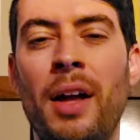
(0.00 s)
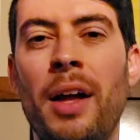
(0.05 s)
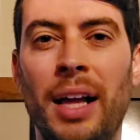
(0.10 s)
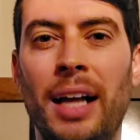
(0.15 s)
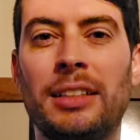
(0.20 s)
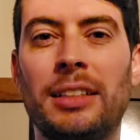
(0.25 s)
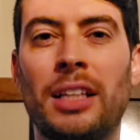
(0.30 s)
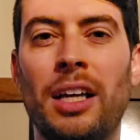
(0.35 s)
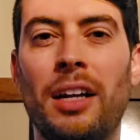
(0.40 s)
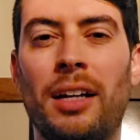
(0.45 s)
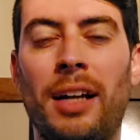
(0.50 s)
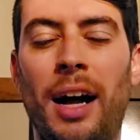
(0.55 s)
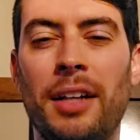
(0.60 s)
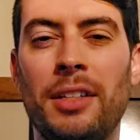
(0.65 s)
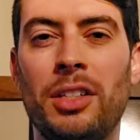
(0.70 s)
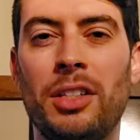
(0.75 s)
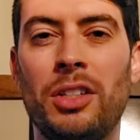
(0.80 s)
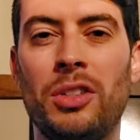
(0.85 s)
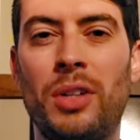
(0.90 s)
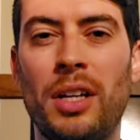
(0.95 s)
It's going to
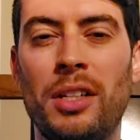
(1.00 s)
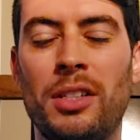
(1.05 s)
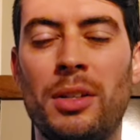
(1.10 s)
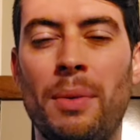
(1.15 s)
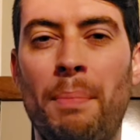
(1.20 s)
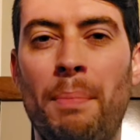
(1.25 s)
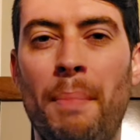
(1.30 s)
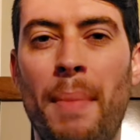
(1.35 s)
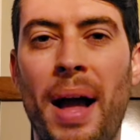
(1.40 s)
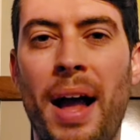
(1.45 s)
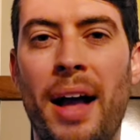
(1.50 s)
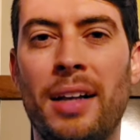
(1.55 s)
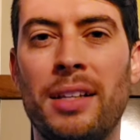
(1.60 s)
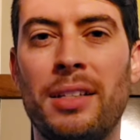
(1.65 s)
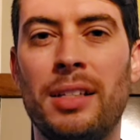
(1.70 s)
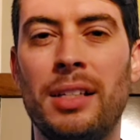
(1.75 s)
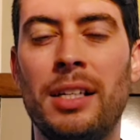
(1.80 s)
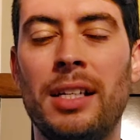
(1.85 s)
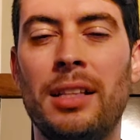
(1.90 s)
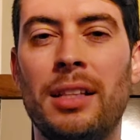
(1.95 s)
concentrate some
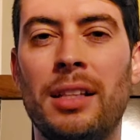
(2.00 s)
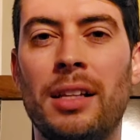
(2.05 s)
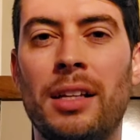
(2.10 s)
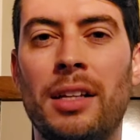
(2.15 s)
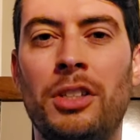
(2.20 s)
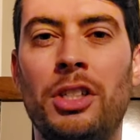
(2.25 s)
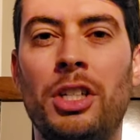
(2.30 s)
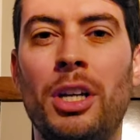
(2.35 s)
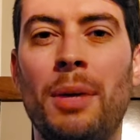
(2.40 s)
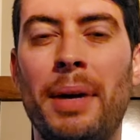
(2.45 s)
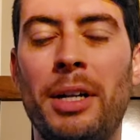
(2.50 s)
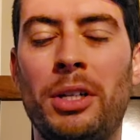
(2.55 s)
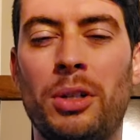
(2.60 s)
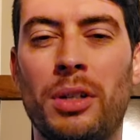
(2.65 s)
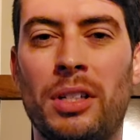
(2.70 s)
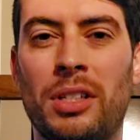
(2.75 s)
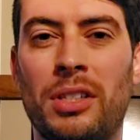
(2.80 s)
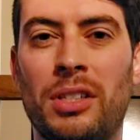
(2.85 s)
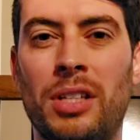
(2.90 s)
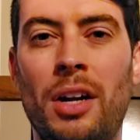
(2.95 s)
mass in the
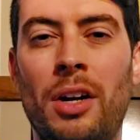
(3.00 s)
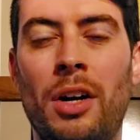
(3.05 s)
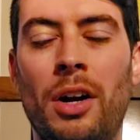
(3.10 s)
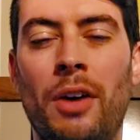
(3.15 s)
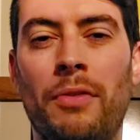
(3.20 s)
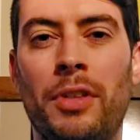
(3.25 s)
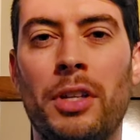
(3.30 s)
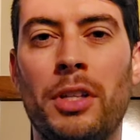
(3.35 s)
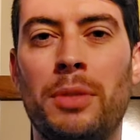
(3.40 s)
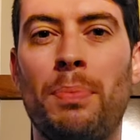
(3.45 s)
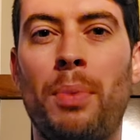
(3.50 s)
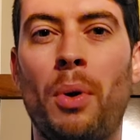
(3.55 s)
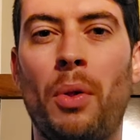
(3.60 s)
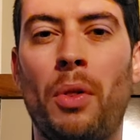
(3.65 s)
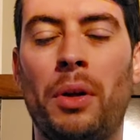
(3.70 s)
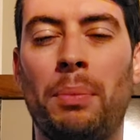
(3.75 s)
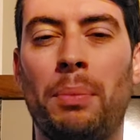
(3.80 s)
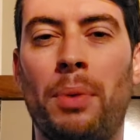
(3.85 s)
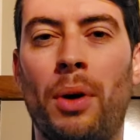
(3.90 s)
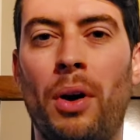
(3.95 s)
geometric center of this
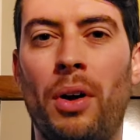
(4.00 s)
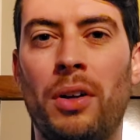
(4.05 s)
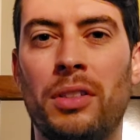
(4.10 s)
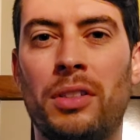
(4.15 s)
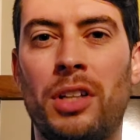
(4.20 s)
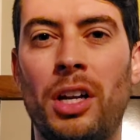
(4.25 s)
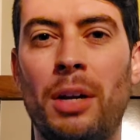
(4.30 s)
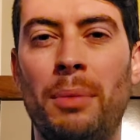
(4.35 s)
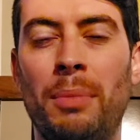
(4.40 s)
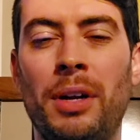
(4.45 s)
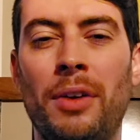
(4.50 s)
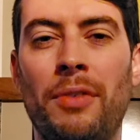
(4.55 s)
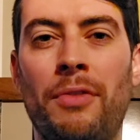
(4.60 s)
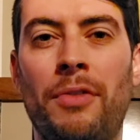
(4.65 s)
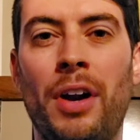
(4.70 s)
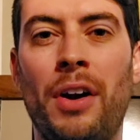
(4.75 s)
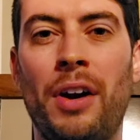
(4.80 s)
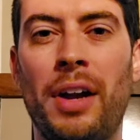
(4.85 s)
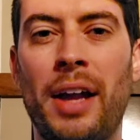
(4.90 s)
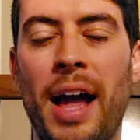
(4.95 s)
bowling ball. It's going to be a
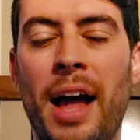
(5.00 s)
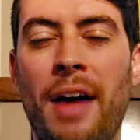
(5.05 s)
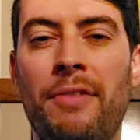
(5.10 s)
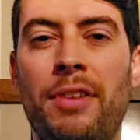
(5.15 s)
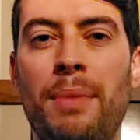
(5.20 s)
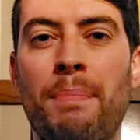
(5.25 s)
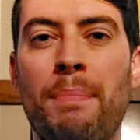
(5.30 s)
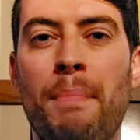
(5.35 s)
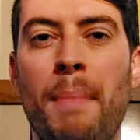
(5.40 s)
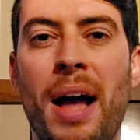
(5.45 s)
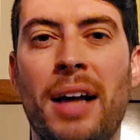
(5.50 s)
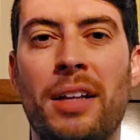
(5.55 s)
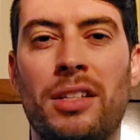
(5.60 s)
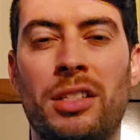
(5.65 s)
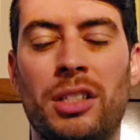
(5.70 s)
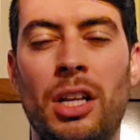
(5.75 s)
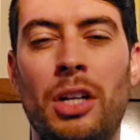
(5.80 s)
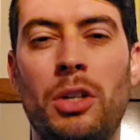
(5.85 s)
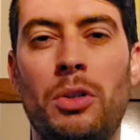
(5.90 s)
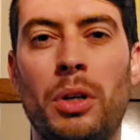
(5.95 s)
very heavy
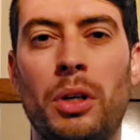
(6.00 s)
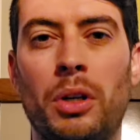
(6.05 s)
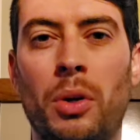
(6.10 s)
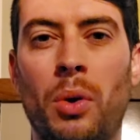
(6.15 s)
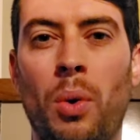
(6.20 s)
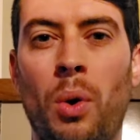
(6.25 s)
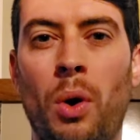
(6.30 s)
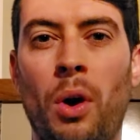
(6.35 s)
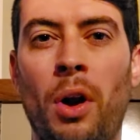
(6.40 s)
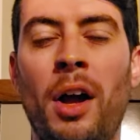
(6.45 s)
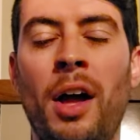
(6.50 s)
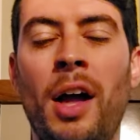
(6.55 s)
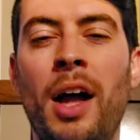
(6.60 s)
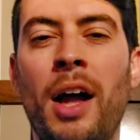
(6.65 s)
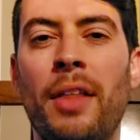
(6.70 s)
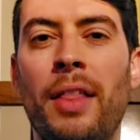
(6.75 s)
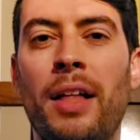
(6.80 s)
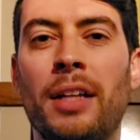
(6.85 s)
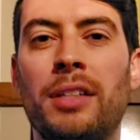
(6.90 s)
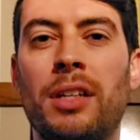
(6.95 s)
mass-centric core
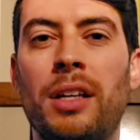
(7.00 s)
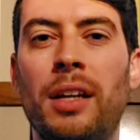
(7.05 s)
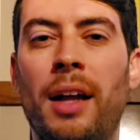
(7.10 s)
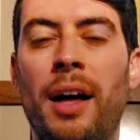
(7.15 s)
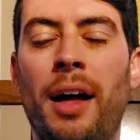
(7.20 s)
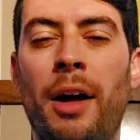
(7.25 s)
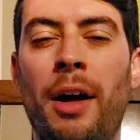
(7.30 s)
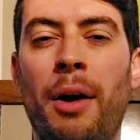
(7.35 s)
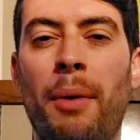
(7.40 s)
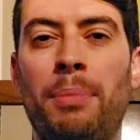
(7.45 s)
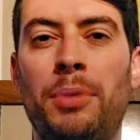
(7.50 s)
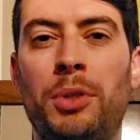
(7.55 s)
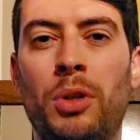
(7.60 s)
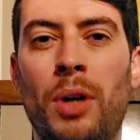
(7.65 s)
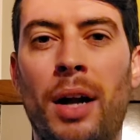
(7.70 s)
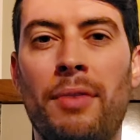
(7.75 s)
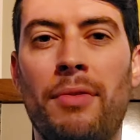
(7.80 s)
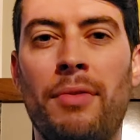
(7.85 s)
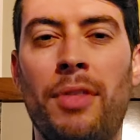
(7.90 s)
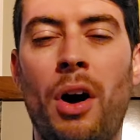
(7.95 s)
that's going to help
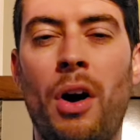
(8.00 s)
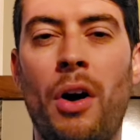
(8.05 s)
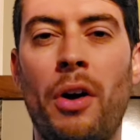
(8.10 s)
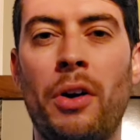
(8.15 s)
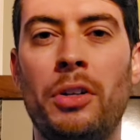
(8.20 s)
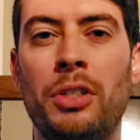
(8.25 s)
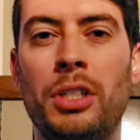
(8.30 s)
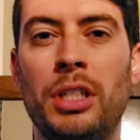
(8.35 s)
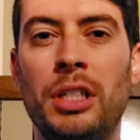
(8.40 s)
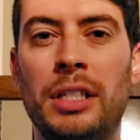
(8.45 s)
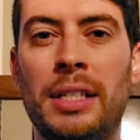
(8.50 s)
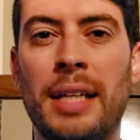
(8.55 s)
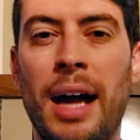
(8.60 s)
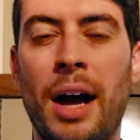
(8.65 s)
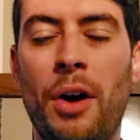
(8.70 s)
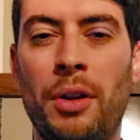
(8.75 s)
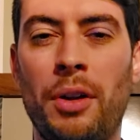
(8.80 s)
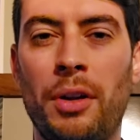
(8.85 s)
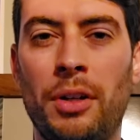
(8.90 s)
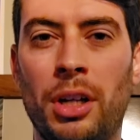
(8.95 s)
drive the RG
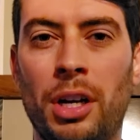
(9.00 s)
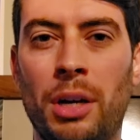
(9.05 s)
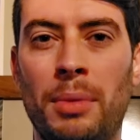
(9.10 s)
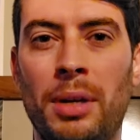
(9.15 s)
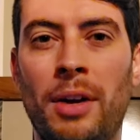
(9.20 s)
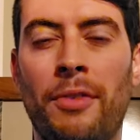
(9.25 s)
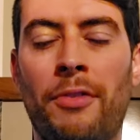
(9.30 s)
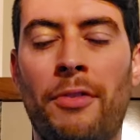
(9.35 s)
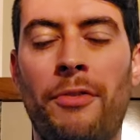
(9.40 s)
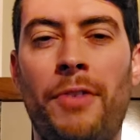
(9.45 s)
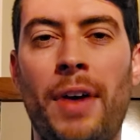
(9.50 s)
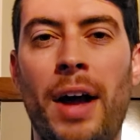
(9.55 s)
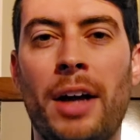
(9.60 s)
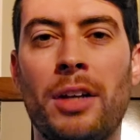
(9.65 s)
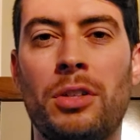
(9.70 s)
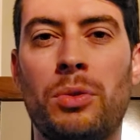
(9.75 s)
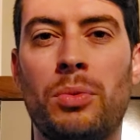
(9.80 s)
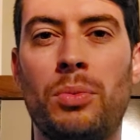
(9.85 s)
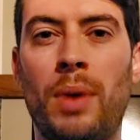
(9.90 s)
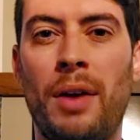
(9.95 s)
down and going to be a
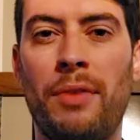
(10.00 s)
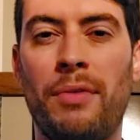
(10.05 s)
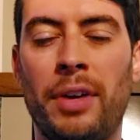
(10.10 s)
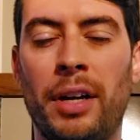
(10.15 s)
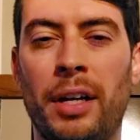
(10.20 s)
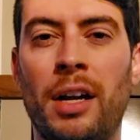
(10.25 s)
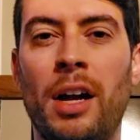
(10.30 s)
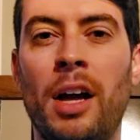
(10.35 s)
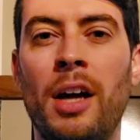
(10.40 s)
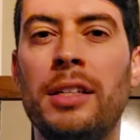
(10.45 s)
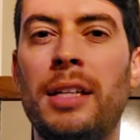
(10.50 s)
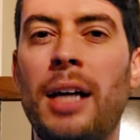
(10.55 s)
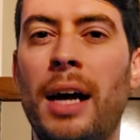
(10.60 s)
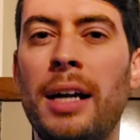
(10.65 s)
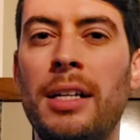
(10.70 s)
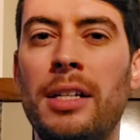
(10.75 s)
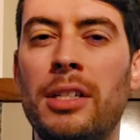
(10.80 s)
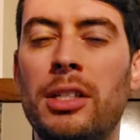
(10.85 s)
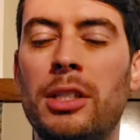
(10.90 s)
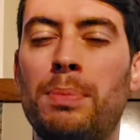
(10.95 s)
fast revving,
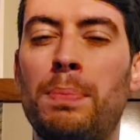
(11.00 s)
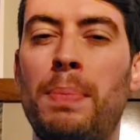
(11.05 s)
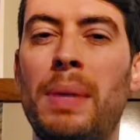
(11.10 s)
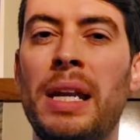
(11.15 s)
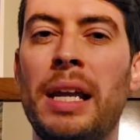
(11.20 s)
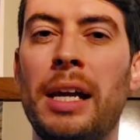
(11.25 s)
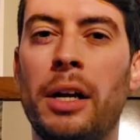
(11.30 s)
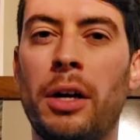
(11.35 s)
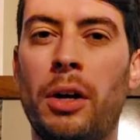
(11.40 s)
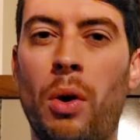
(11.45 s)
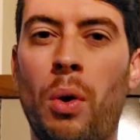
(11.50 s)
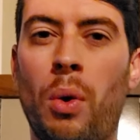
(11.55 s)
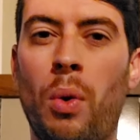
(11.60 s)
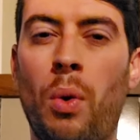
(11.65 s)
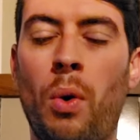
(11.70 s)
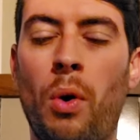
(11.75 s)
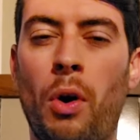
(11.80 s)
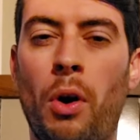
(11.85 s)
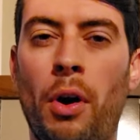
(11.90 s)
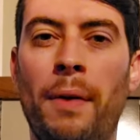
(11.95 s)
tight spinning
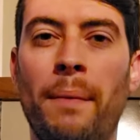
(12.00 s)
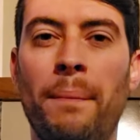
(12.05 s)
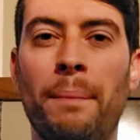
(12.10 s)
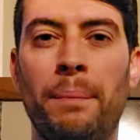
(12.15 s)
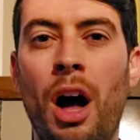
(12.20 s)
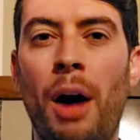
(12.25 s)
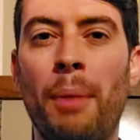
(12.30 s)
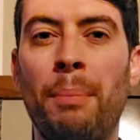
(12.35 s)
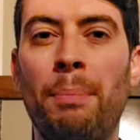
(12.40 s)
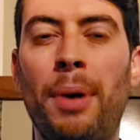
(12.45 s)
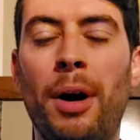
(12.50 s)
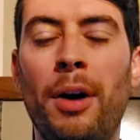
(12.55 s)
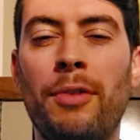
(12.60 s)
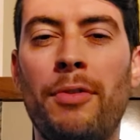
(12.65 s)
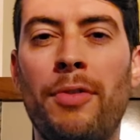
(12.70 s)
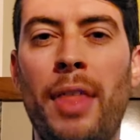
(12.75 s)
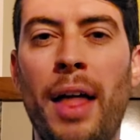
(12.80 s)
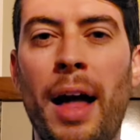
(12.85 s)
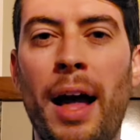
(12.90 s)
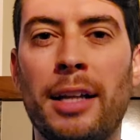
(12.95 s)
core.
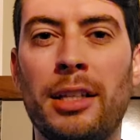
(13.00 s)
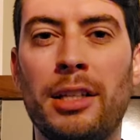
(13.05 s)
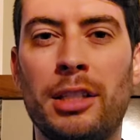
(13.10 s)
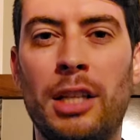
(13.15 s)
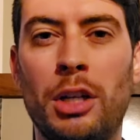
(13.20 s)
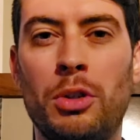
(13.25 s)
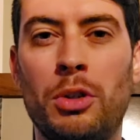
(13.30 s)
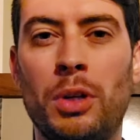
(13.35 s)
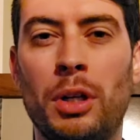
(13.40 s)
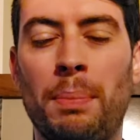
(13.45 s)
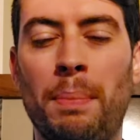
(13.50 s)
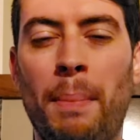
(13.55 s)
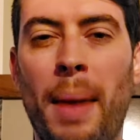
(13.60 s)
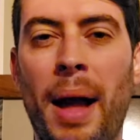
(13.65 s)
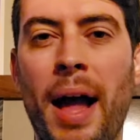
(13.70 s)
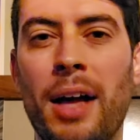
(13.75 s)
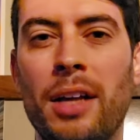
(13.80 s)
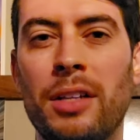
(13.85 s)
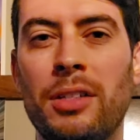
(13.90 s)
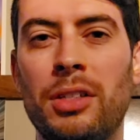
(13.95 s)
Above that centric
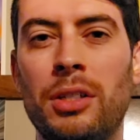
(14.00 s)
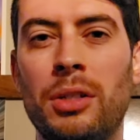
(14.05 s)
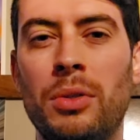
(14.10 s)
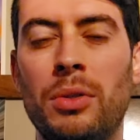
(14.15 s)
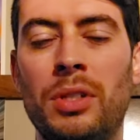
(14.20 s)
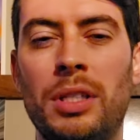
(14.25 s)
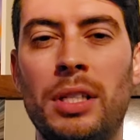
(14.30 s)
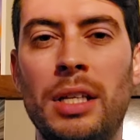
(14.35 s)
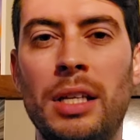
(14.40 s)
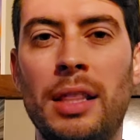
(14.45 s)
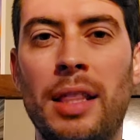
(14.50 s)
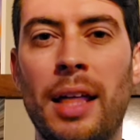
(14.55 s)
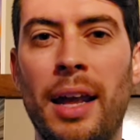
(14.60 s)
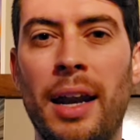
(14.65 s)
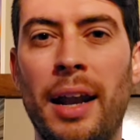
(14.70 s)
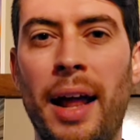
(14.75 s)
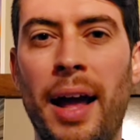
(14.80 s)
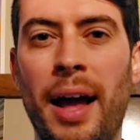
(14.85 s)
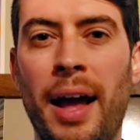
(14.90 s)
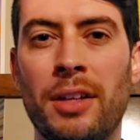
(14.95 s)
mass, you see that
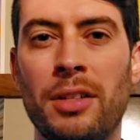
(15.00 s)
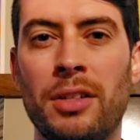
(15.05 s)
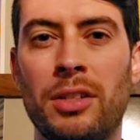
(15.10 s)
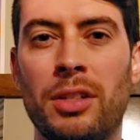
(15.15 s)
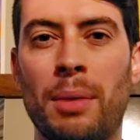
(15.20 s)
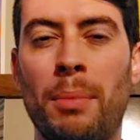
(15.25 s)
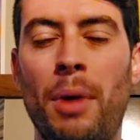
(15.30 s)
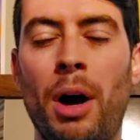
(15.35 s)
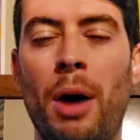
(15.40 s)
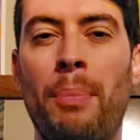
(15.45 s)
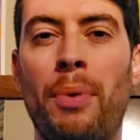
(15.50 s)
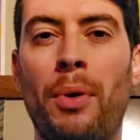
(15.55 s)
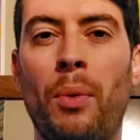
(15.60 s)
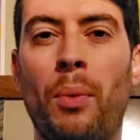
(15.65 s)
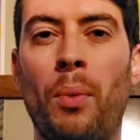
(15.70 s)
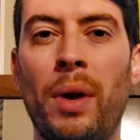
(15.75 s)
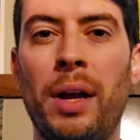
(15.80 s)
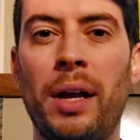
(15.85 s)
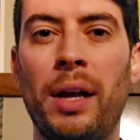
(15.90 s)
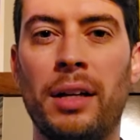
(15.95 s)
it has some upper
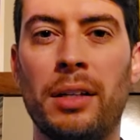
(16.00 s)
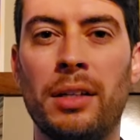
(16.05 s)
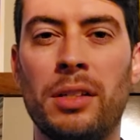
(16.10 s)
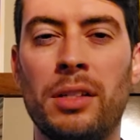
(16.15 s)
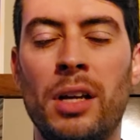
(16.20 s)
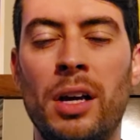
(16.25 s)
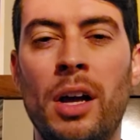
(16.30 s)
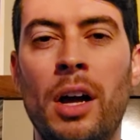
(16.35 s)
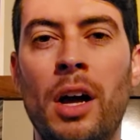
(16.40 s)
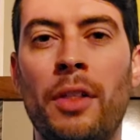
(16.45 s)
wings.